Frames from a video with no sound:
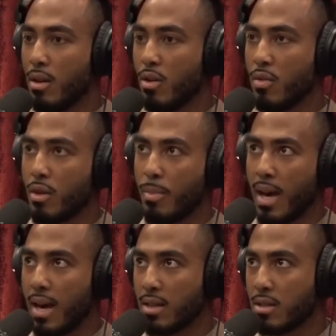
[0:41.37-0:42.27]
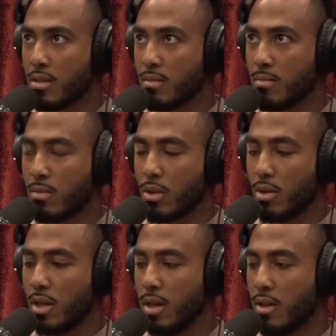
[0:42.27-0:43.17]
over the past
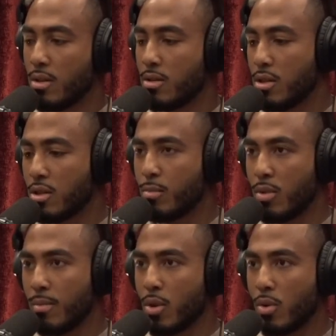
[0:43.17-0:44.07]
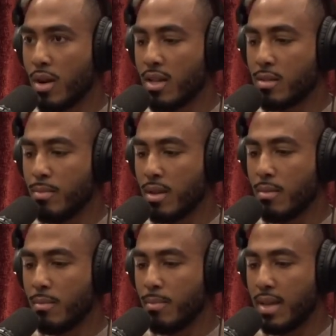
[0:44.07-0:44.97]
30 years, the Supreme Court has
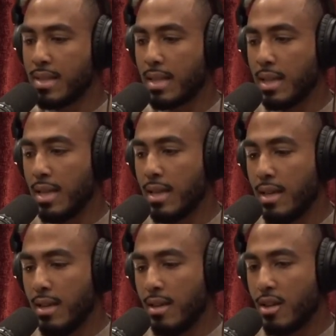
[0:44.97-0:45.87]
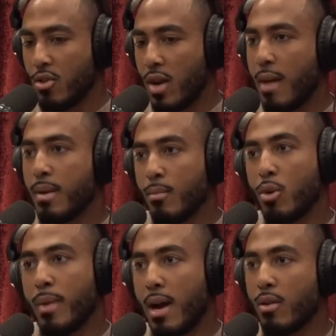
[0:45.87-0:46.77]
been basically grabbing
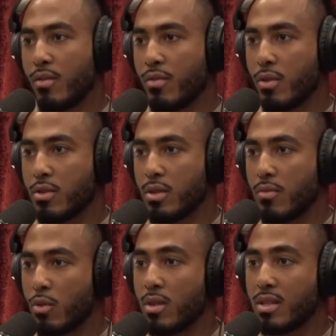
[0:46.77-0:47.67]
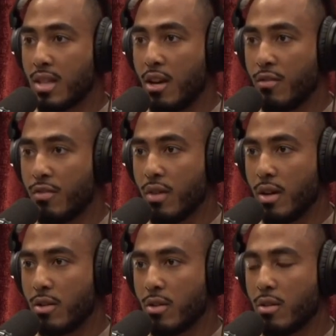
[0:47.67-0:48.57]
more power for itself
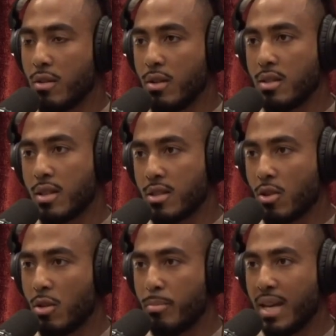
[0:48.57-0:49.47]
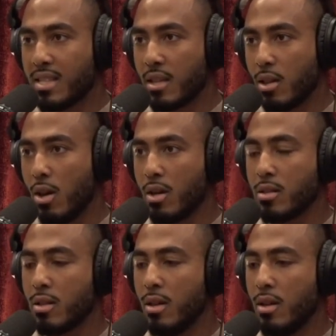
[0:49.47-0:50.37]
under these things called basic
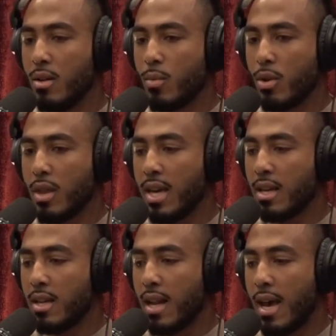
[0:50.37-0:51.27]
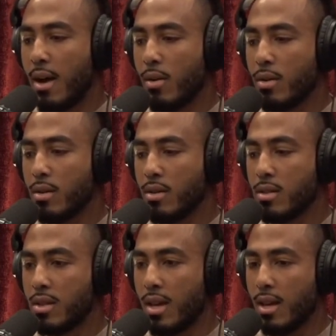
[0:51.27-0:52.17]
laws, where they can now
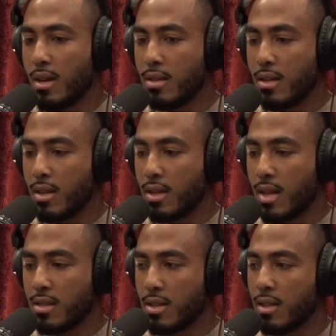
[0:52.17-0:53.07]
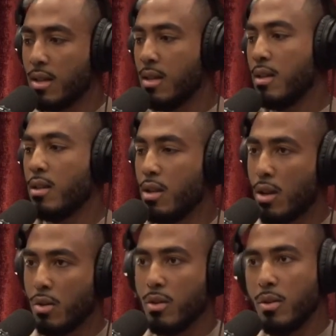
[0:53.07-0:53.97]
say to the Knesset,
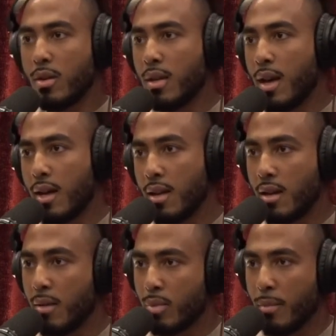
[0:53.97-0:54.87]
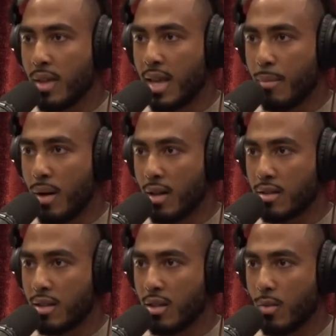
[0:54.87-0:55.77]
no, you cannot implement that
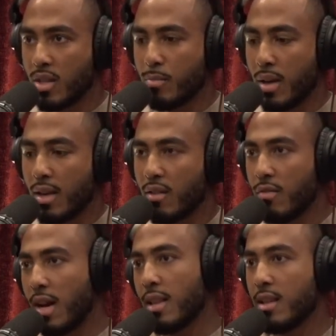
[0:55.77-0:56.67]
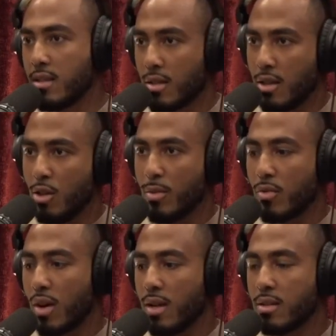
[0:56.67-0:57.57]
policy in the West Bank. It violates human
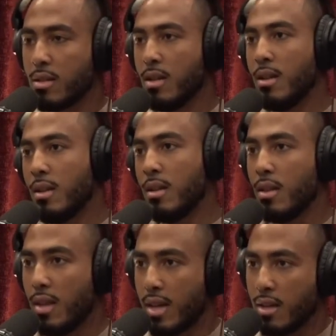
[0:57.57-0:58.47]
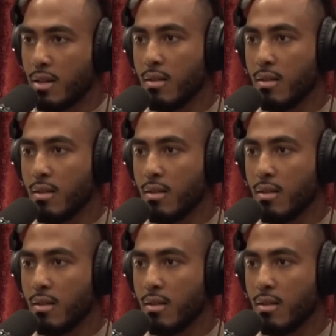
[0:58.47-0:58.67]
rights. They